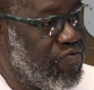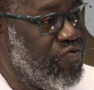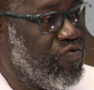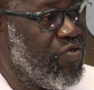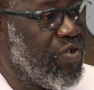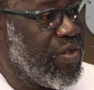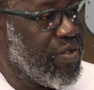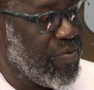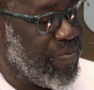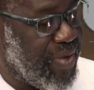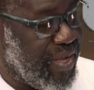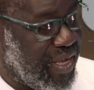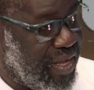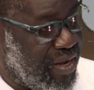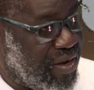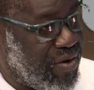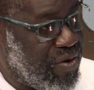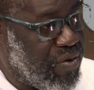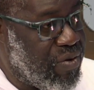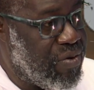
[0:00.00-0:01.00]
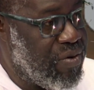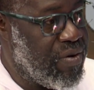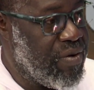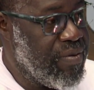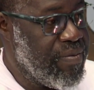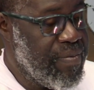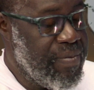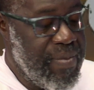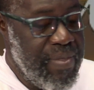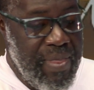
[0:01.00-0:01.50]
rule, let's make it law.
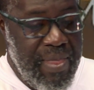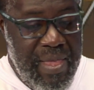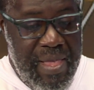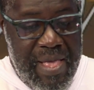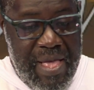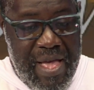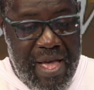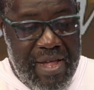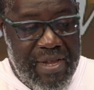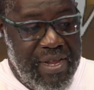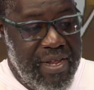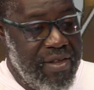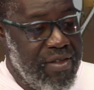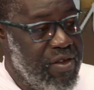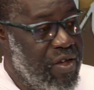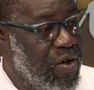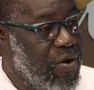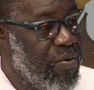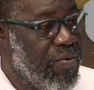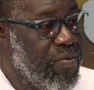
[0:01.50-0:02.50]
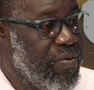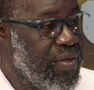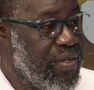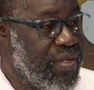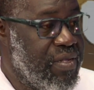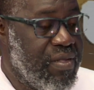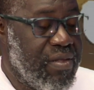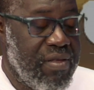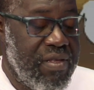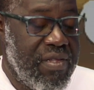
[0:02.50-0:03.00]
And then now,
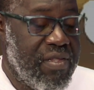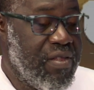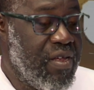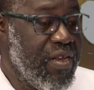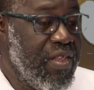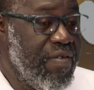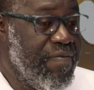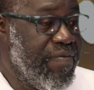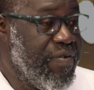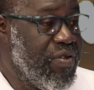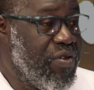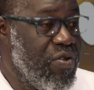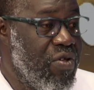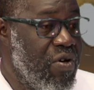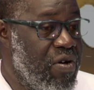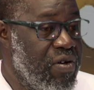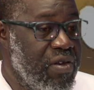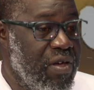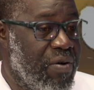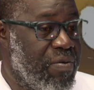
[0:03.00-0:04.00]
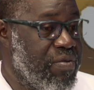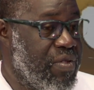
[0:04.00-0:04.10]
it's not even law now.